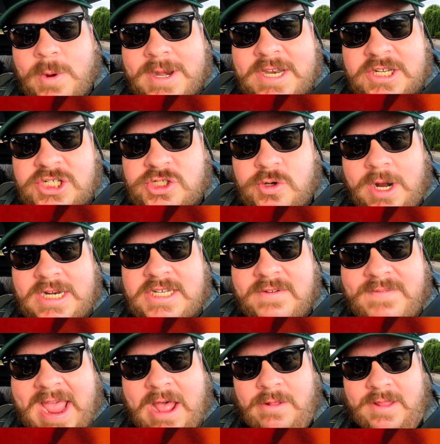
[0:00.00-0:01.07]
a destructive
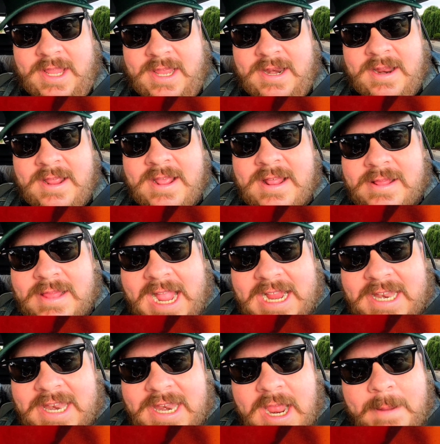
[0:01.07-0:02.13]
outlet like
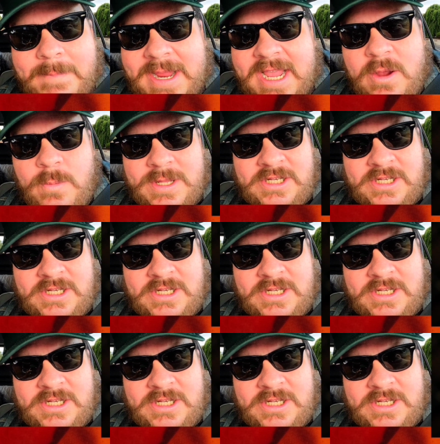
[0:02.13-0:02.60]
numbing it with